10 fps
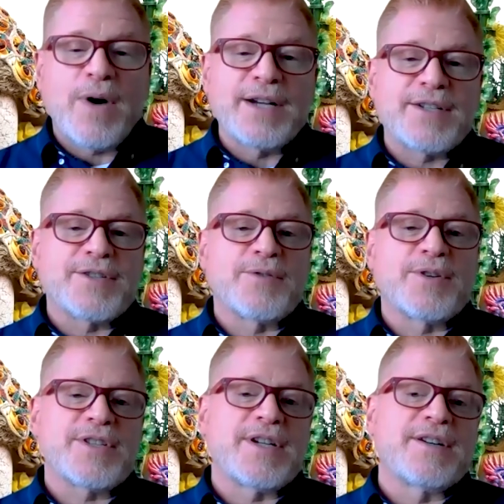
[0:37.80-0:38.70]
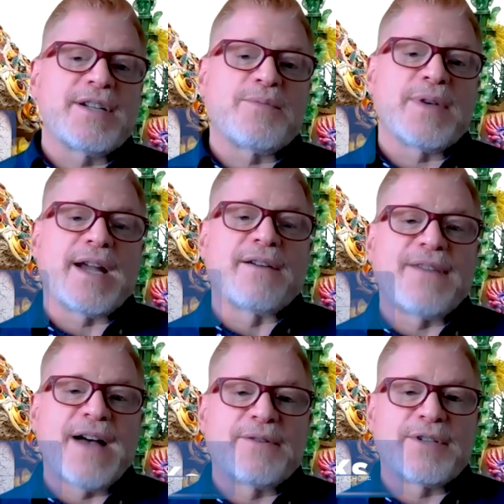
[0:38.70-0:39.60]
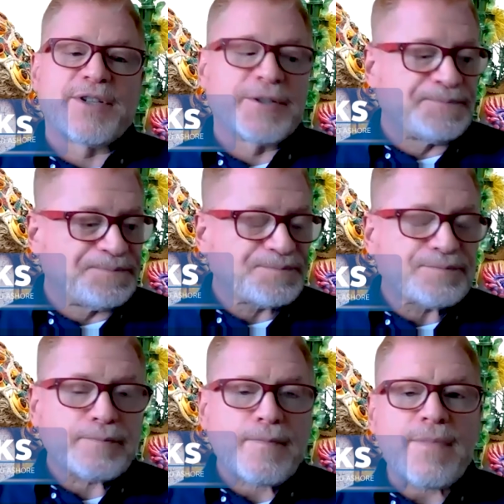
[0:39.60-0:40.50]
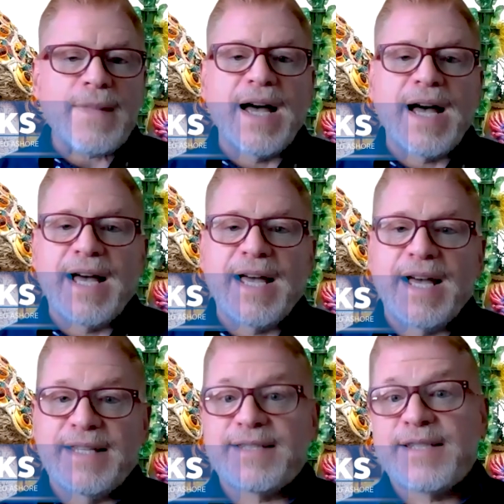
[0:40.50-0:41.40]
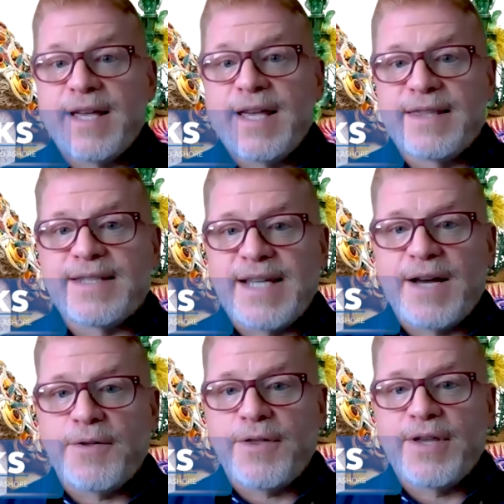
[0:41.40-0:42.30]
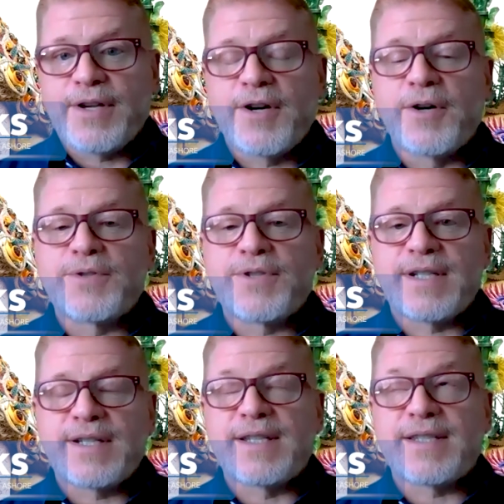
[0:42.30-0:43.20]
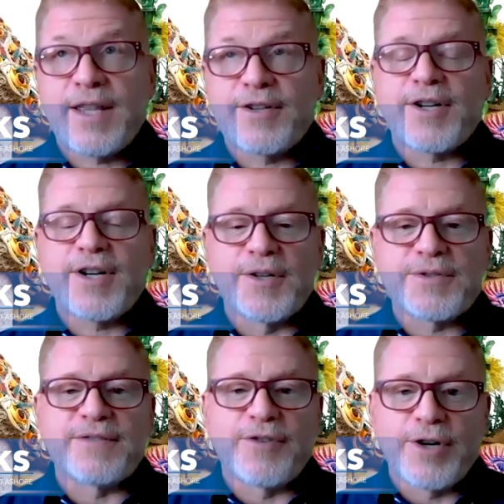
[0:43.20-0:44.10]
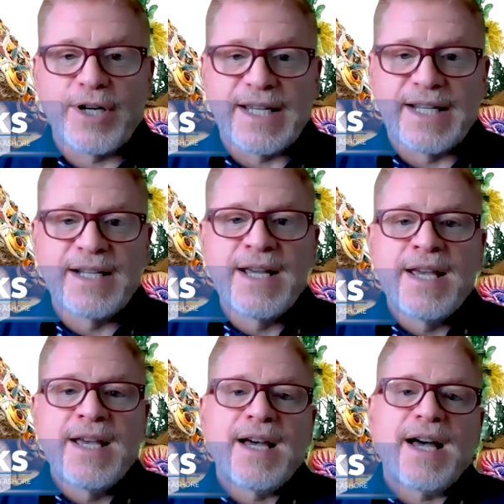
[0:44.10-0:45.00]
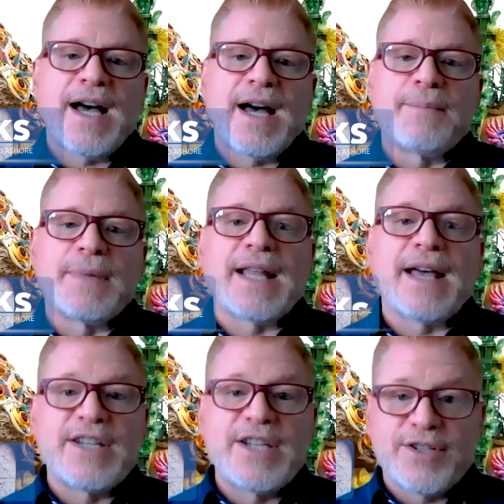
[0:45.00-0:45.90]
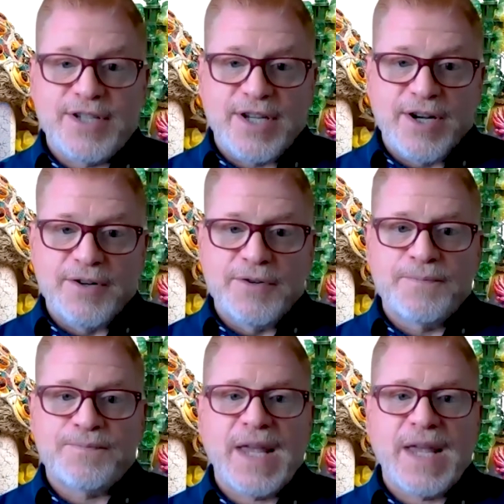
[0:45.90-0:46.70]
Washed Ashore started with our founder uh, in, in the south coast, the southern coast of Oregon, um, eleven years ago.